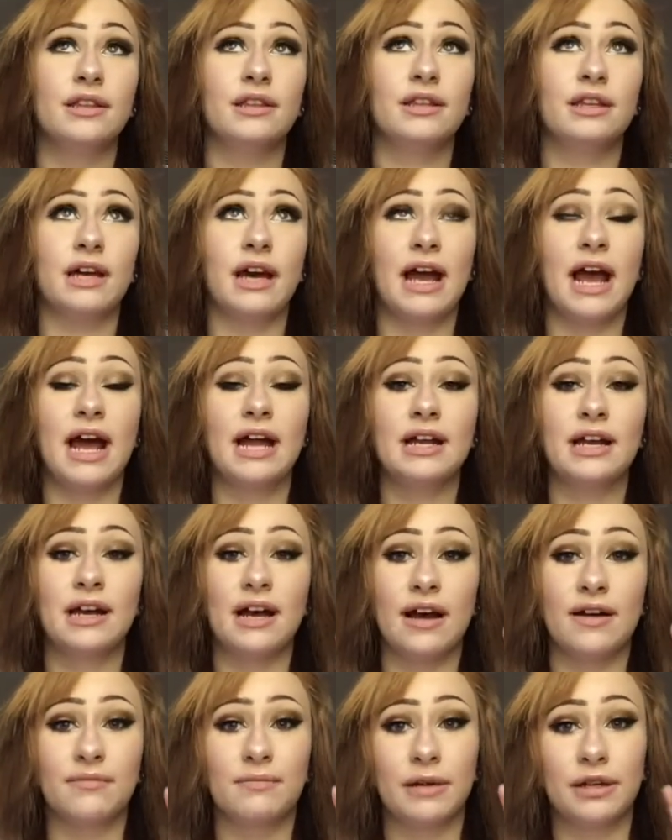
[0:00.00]
that I had to
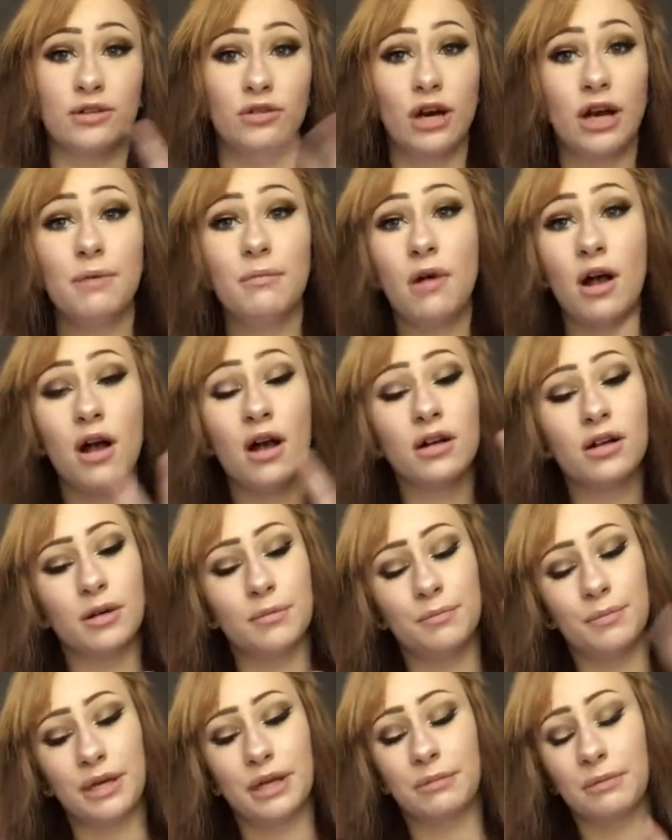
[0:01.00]
have my grandma
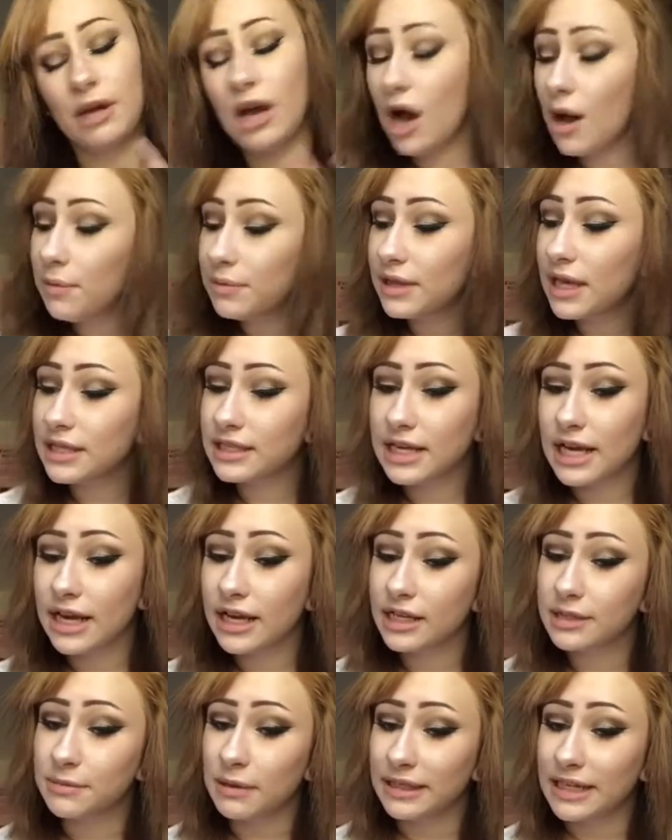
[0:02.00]
come pick me up that
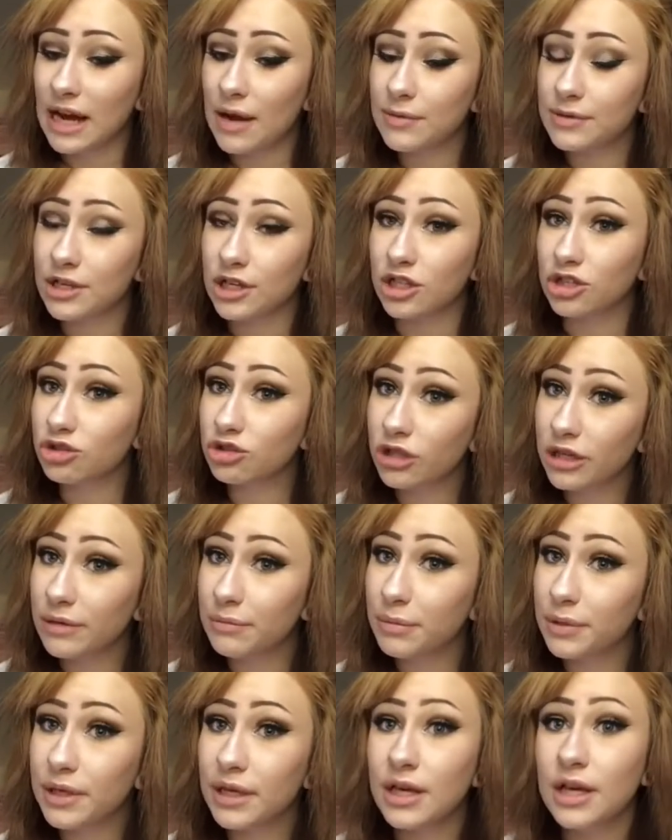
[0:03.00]
day because my dad was on a
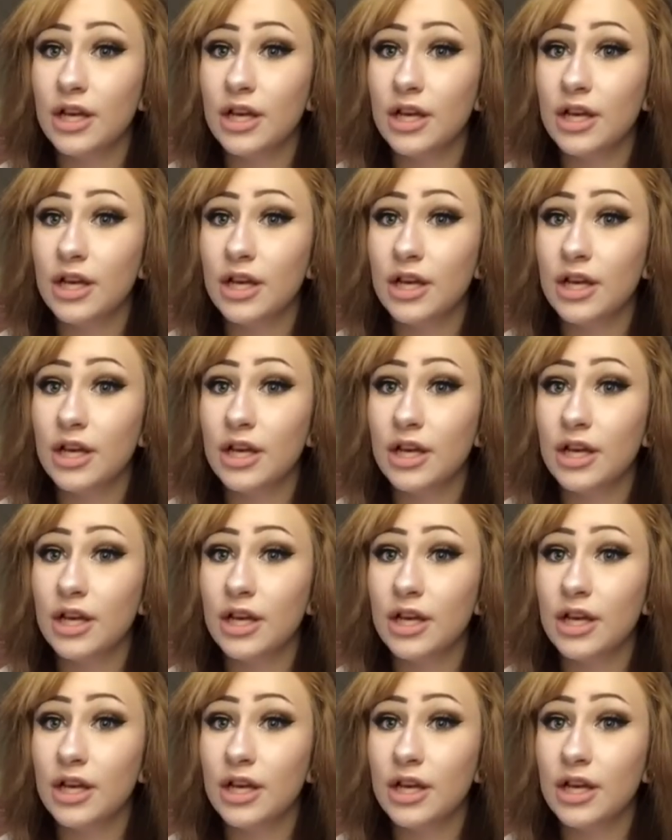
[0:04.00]
trip,